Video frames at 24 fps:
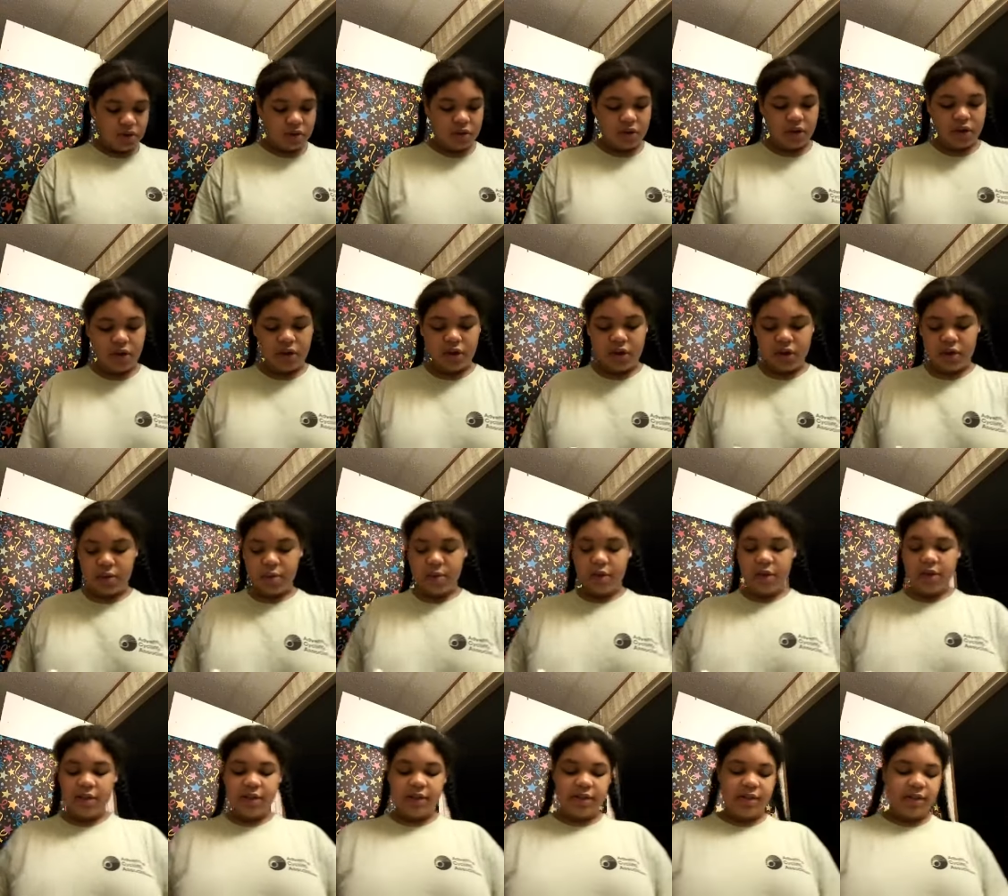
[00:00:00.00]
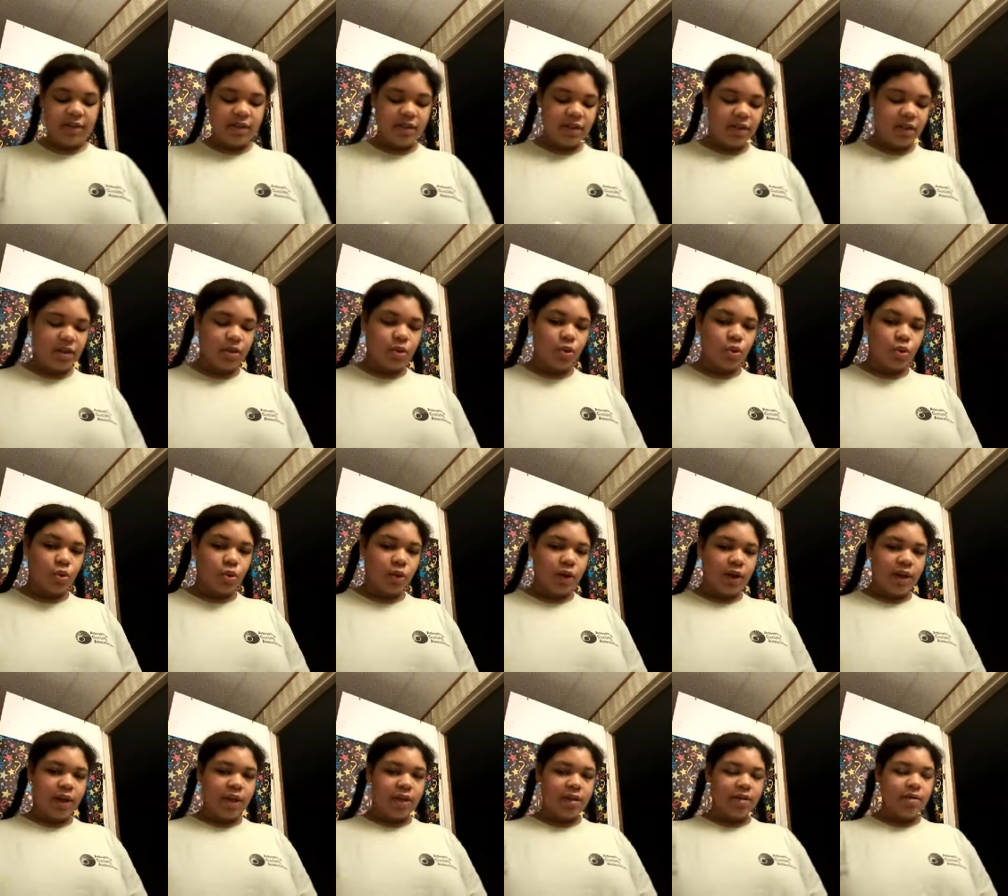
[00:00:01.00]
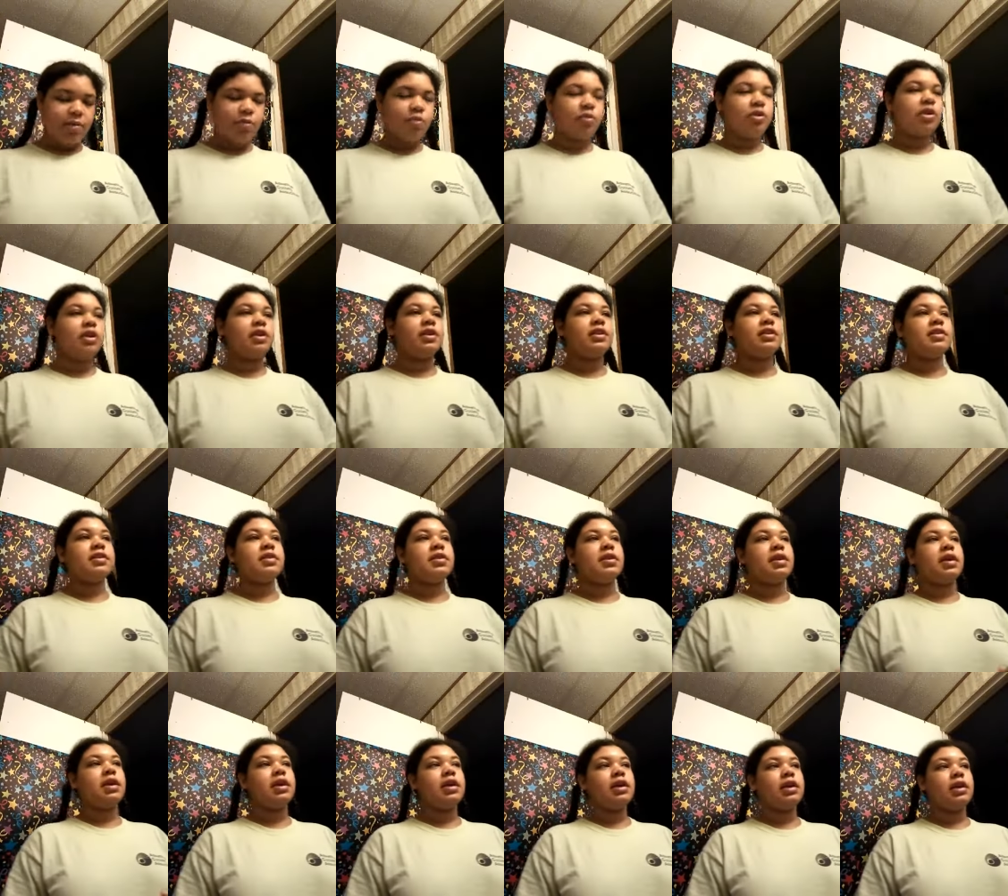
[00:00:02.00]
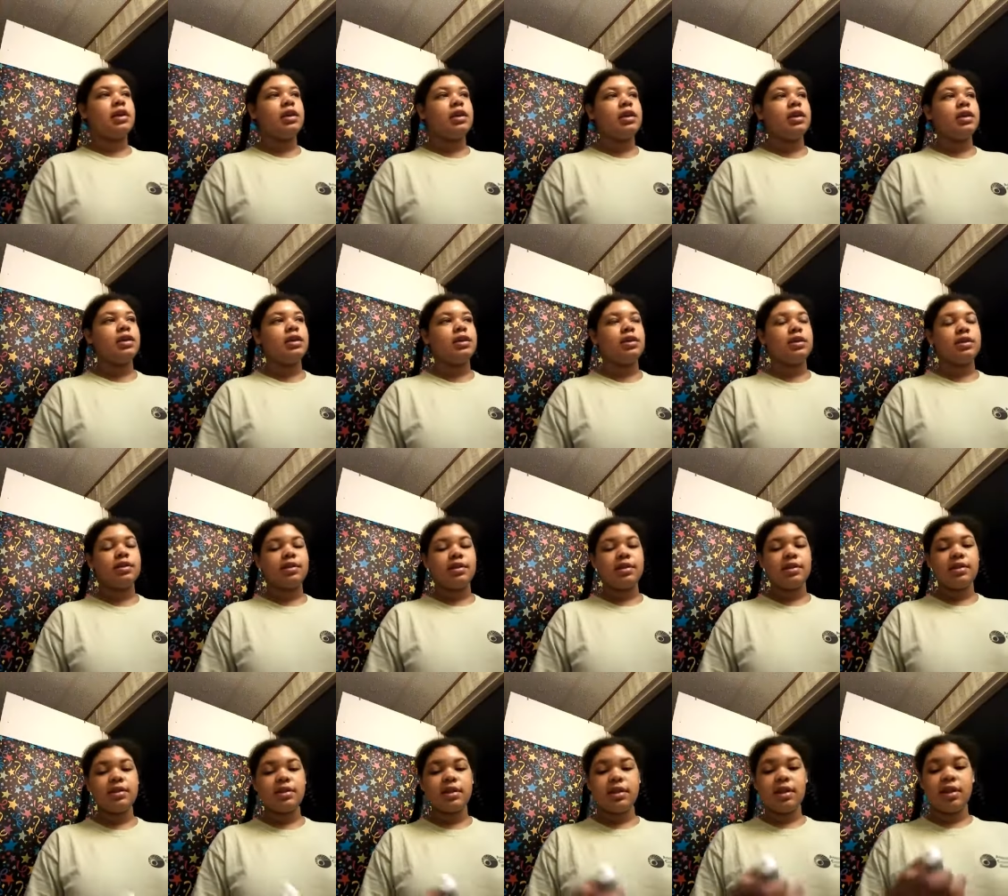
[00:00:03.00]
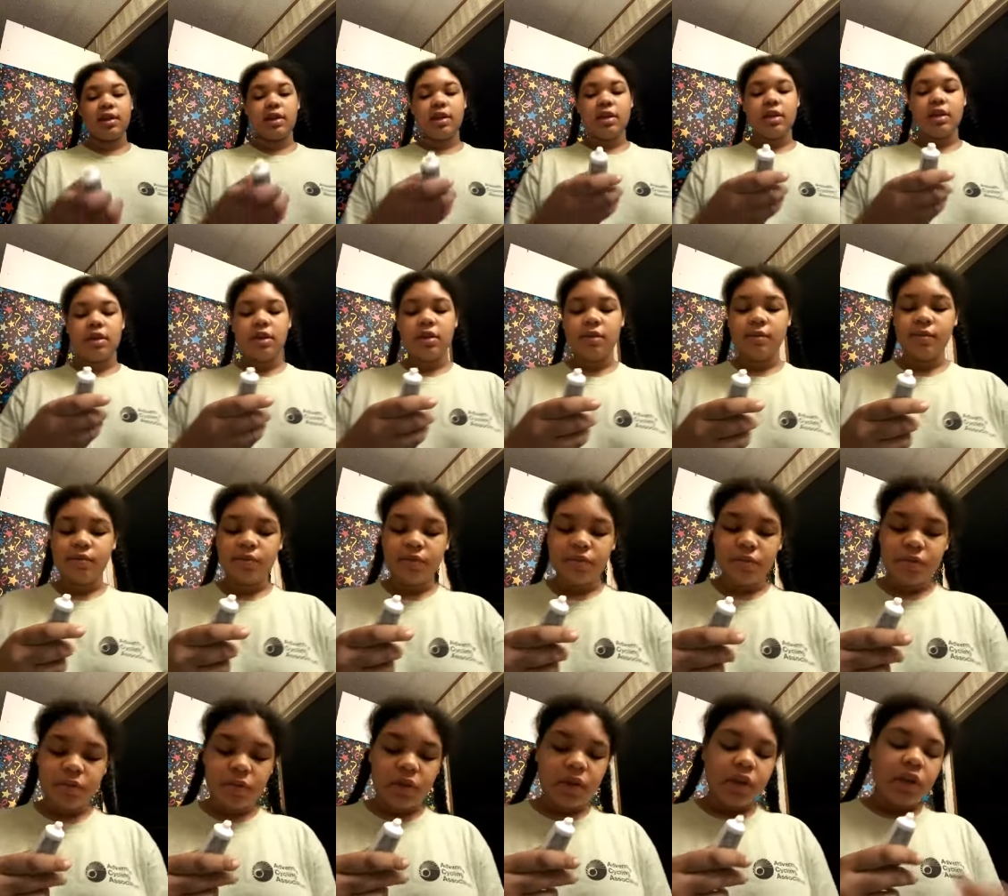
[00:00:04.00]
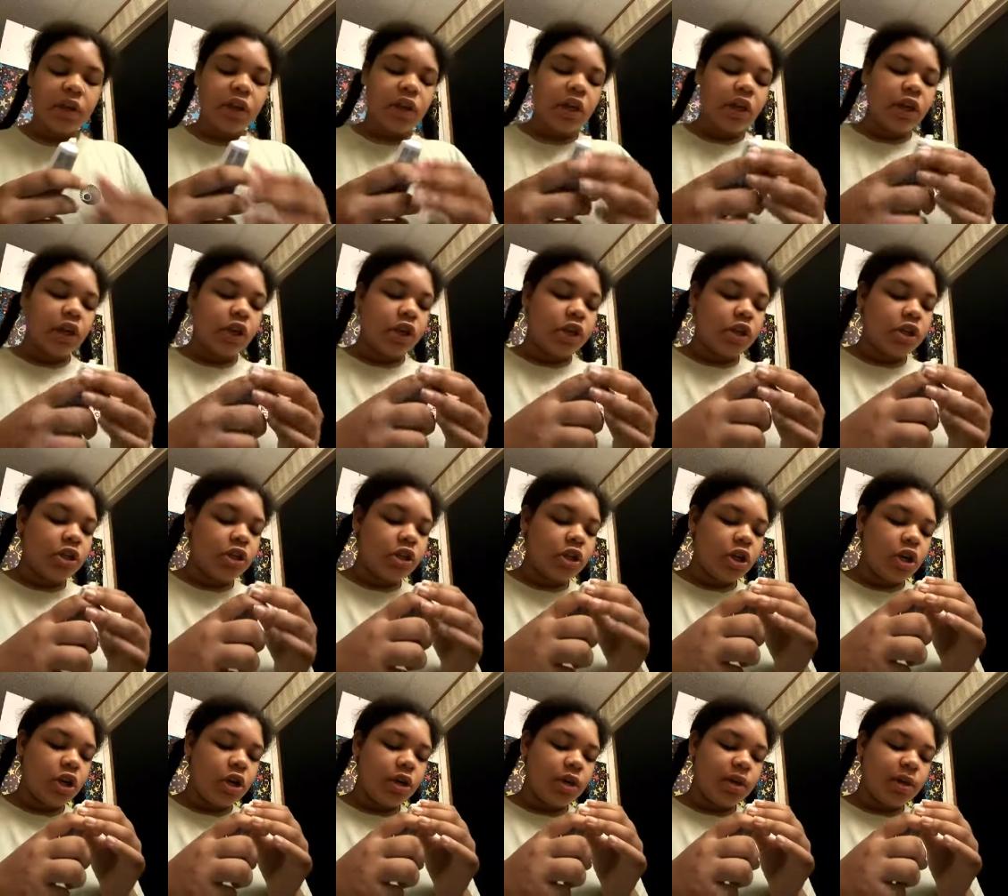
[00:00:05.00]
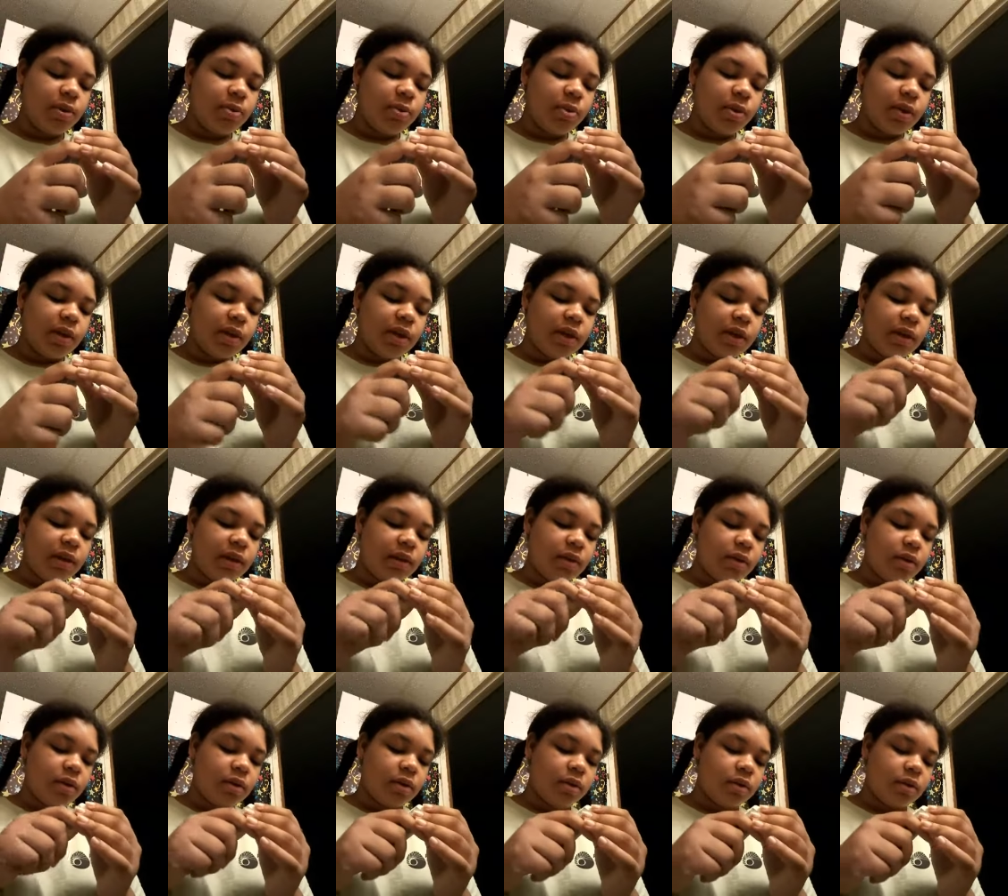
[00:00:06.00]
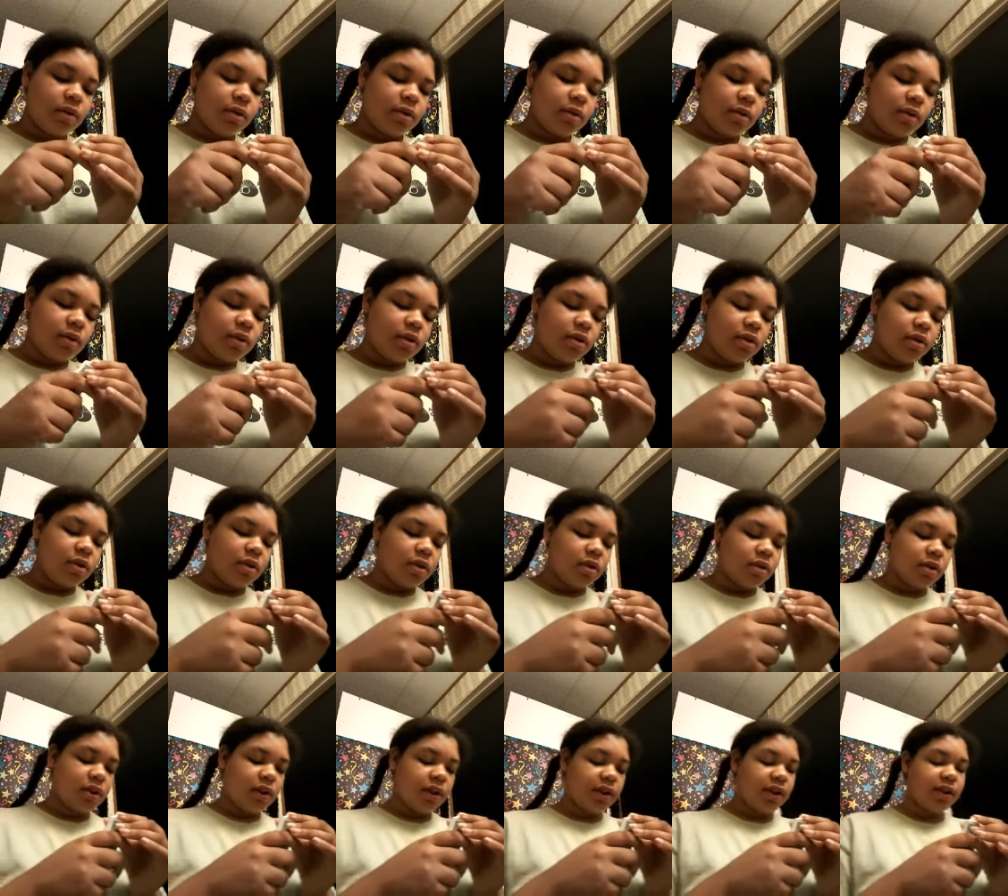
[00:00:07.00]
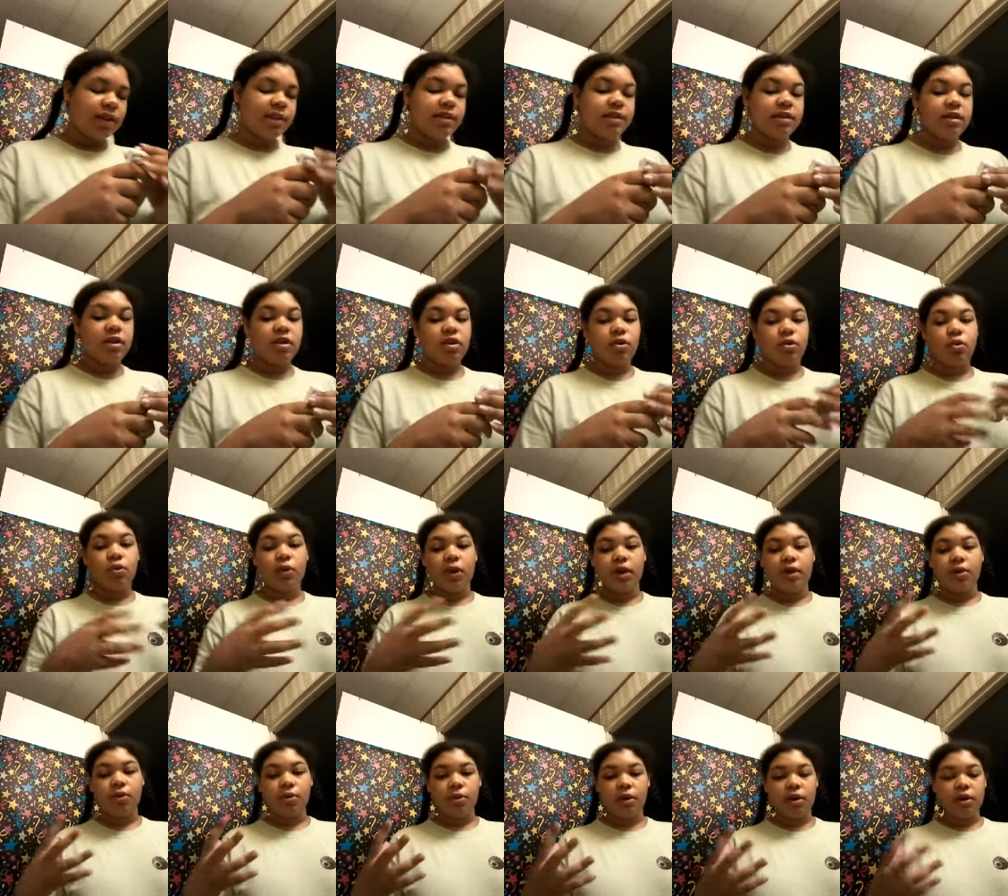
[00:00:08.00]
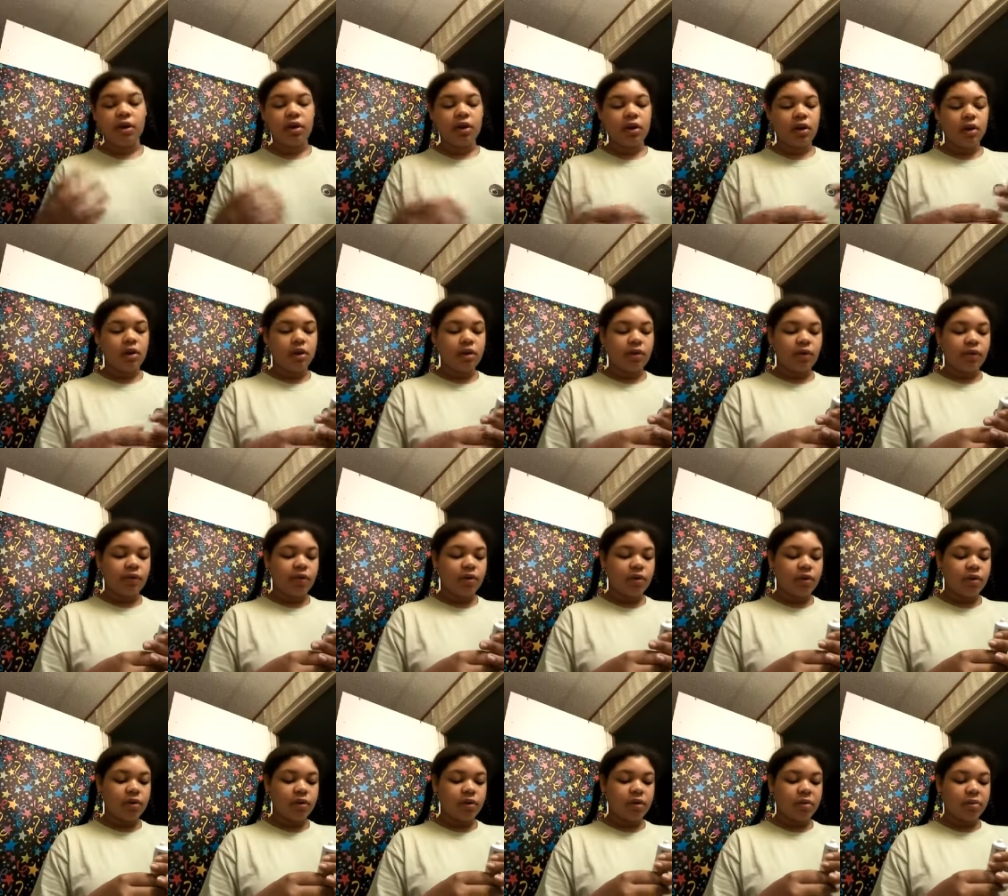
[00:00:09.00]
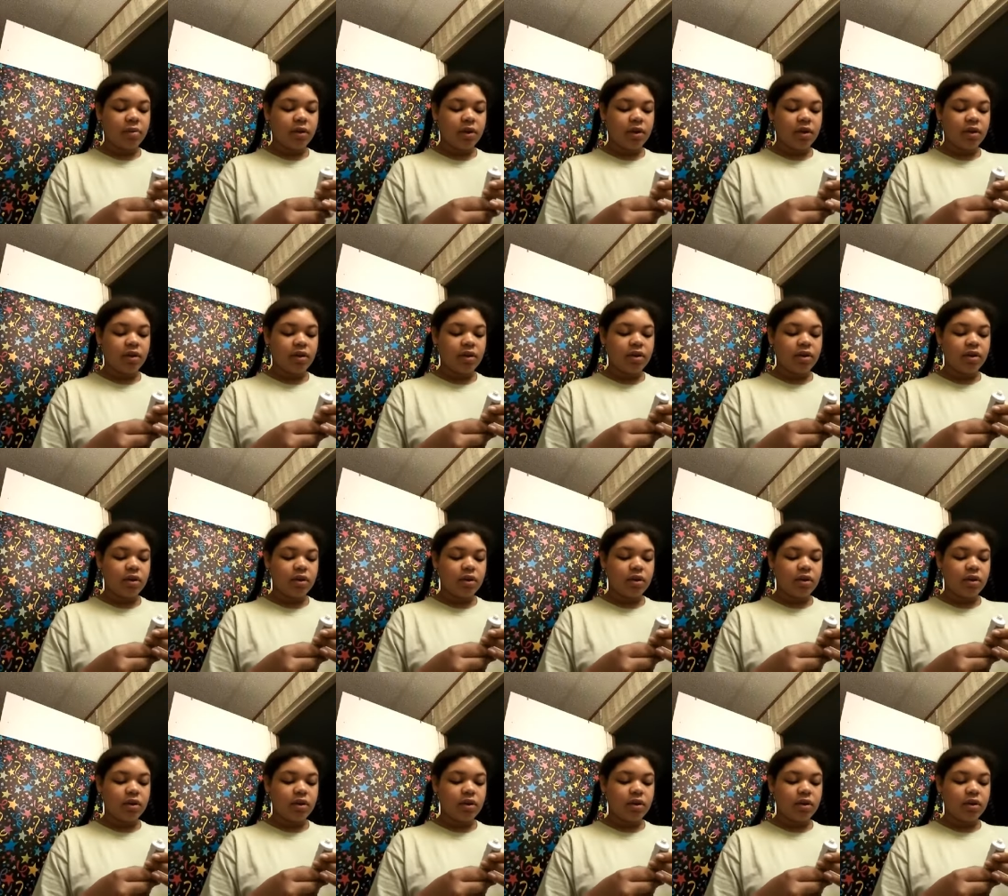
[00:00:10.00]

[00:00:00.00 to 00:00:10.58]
Yeah, I mean, it's still white, but it's like, this is like a dirty white. Like, it's not white white, if you know what I mean.